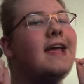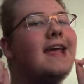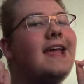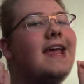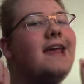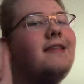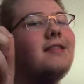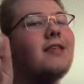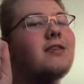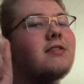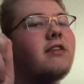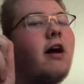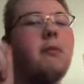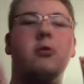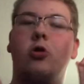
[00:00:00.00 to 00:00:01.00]
in the
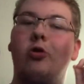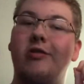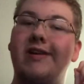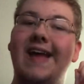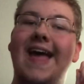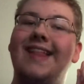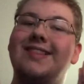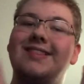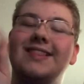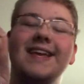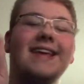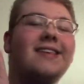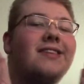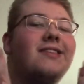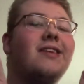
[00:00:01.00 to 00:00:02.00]
summer or at
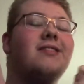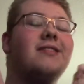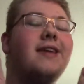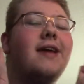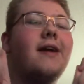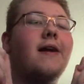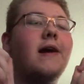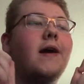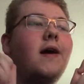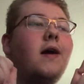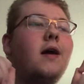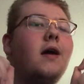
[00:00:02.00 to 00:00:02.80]
least this year,